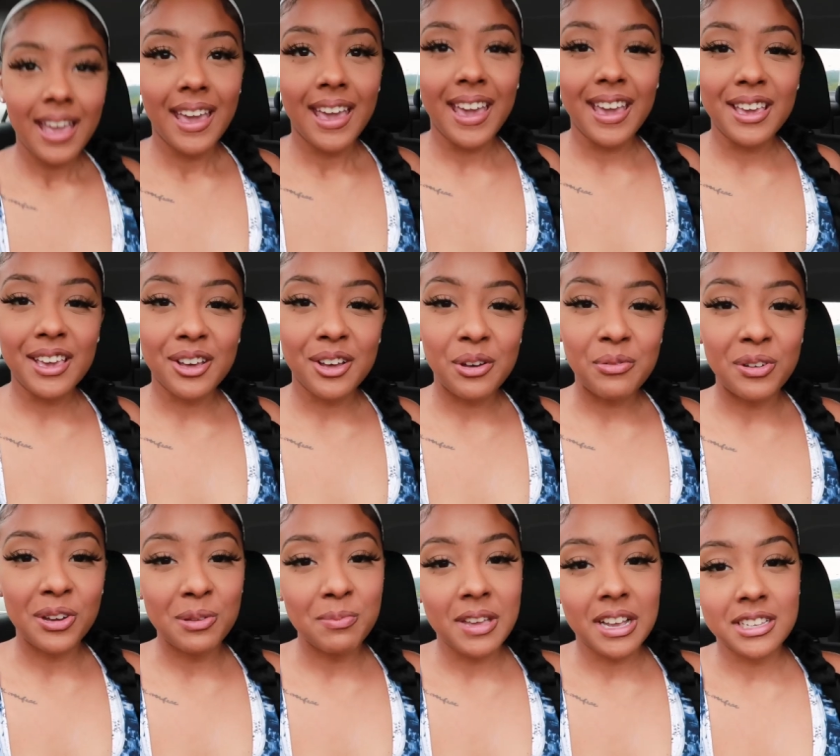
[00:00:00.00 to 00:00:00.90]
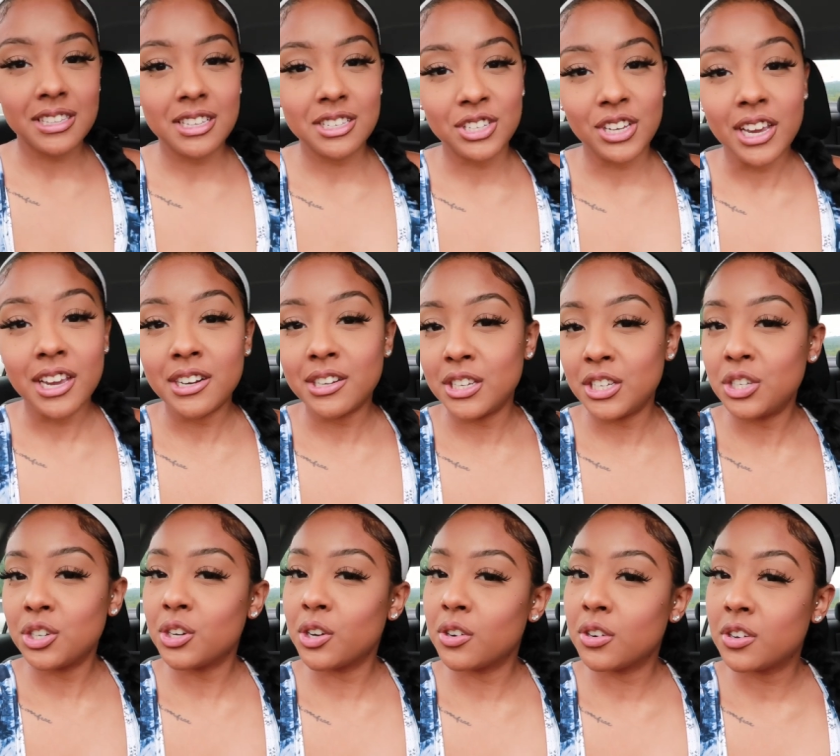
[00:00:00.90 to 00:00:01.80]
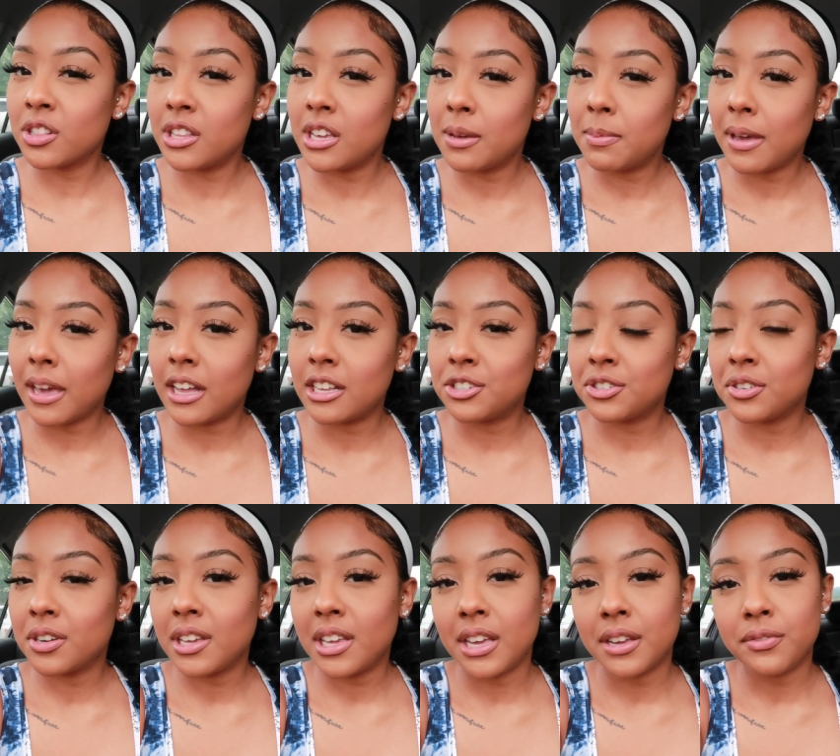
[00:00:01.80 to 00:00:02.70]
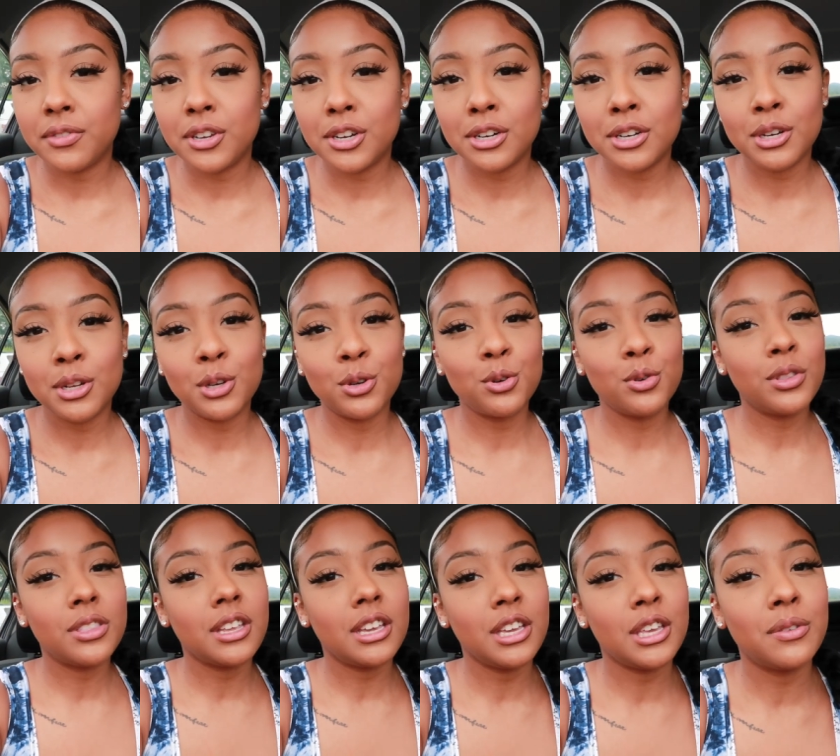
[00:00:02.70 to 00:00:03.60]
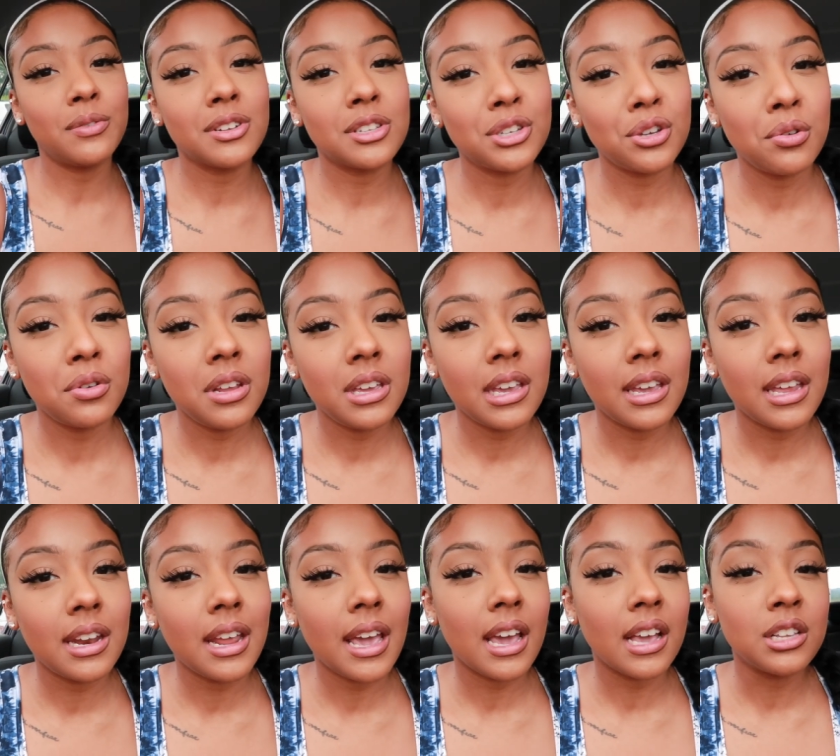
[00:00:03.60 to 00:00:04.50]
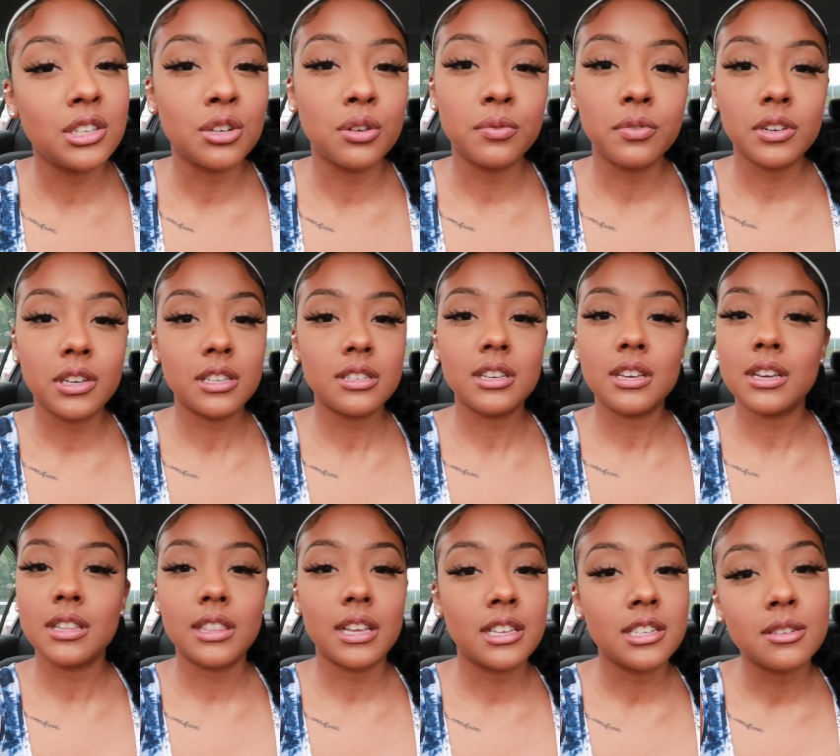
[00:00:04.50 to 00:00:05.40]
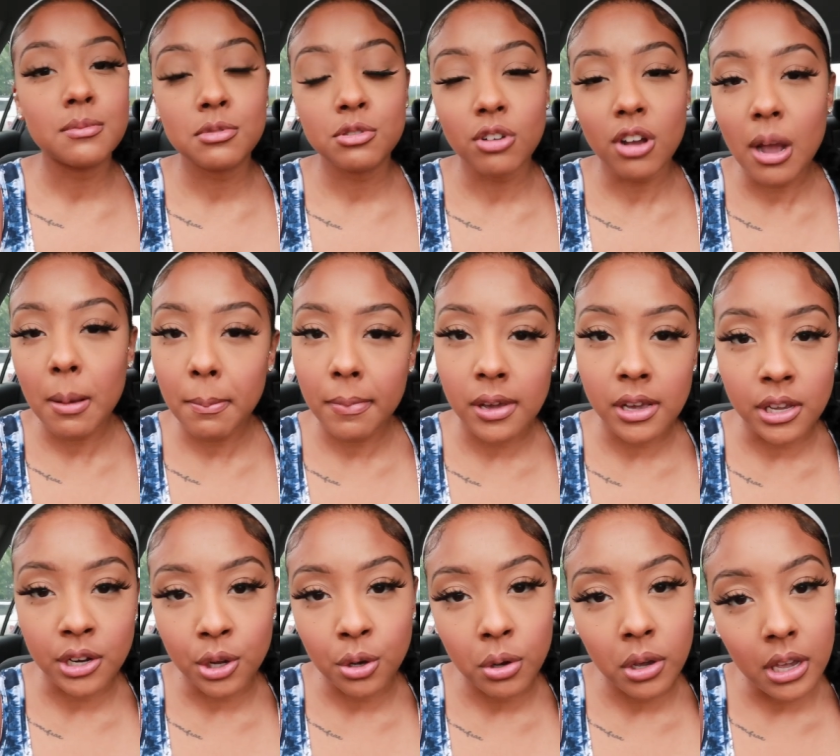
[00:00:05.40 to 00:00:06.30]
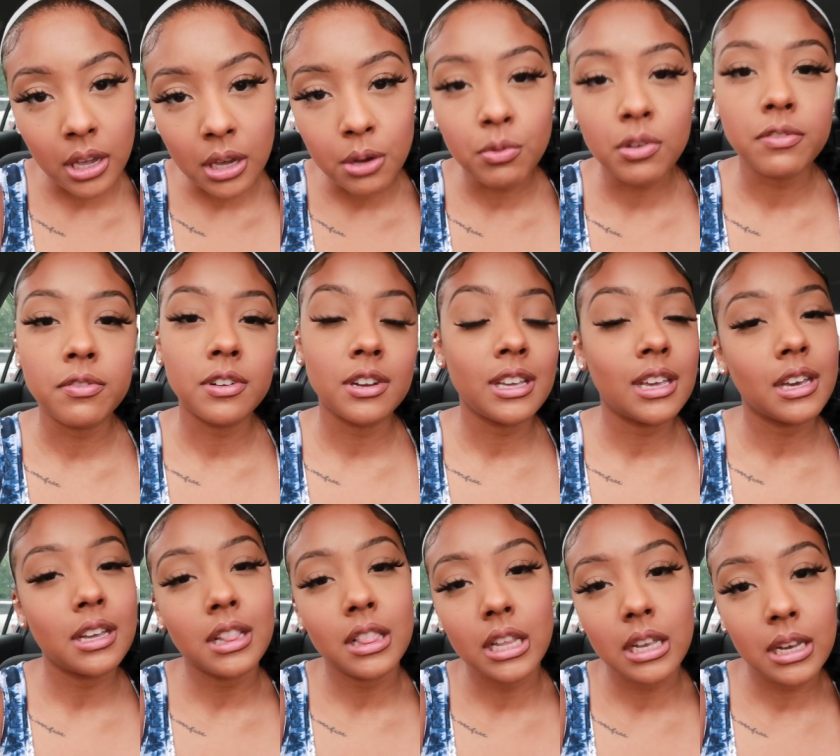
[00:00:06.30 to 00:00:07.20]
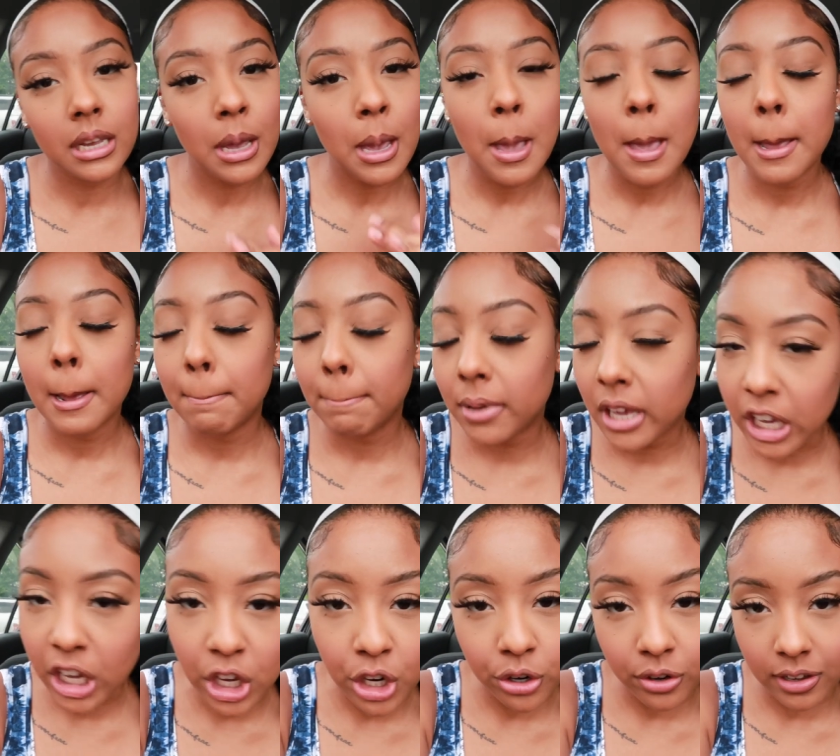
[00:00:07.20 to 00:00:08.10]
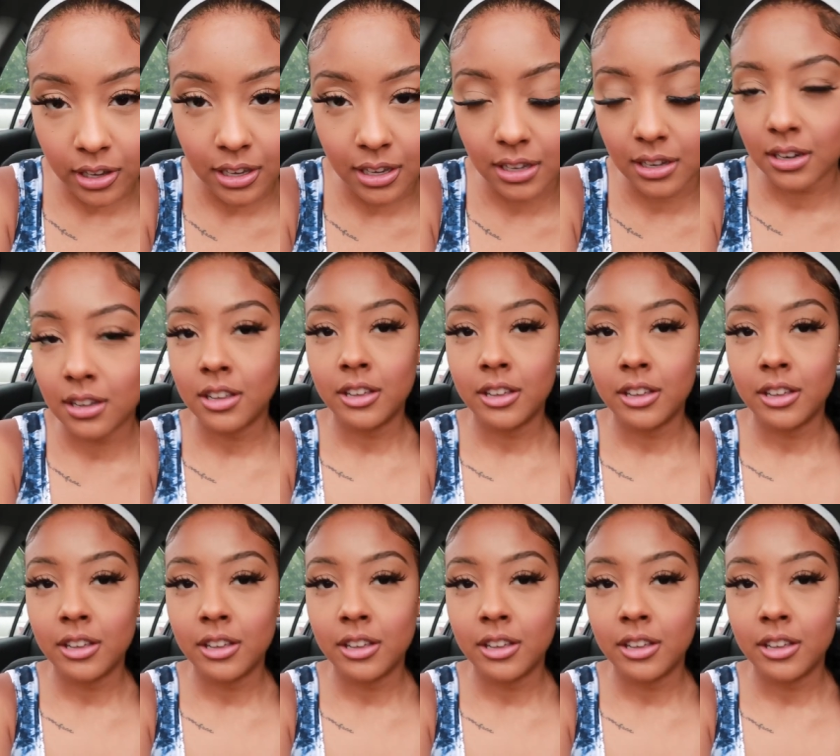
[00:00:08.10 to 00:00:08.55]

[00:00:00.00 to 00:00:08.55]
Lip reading: Hey y'all, welcome back to the channel. It's your girl Cleopatra. If you're new, thank you for tuning in and don't forget to hit that subscribe button. Okay, we're finna get lit, period.